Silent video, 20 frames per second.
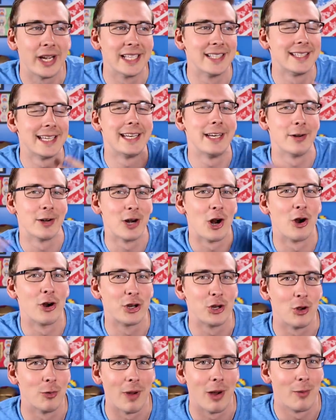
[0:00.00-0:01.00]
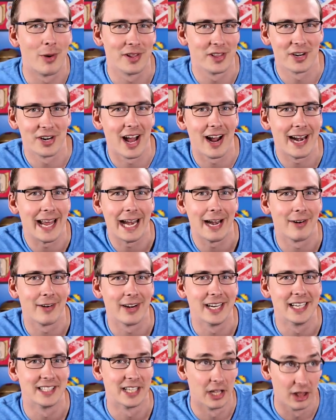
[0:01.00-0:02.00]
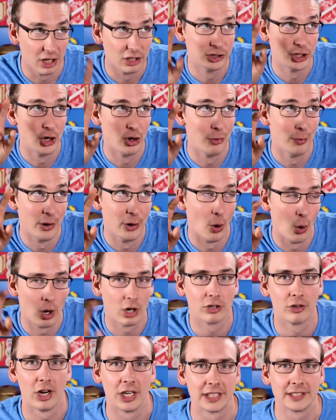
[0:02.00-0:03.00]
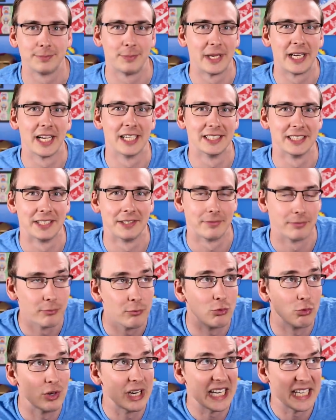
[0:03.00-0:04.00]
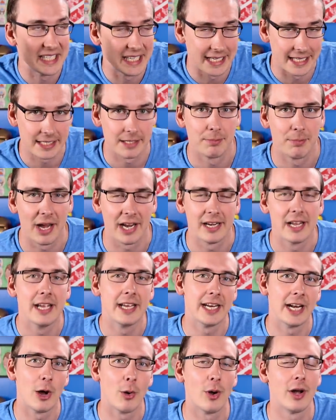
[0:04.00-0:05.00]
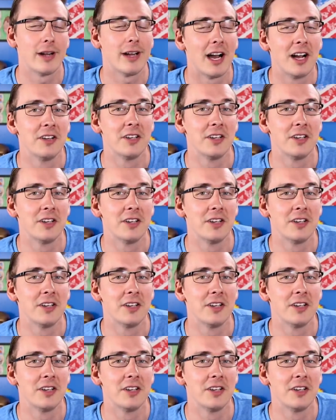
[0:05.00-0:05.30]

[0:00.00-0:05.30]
we can sit here and argue about whether or not Harry is a legitimate Horcrux because of reasons, but you know what?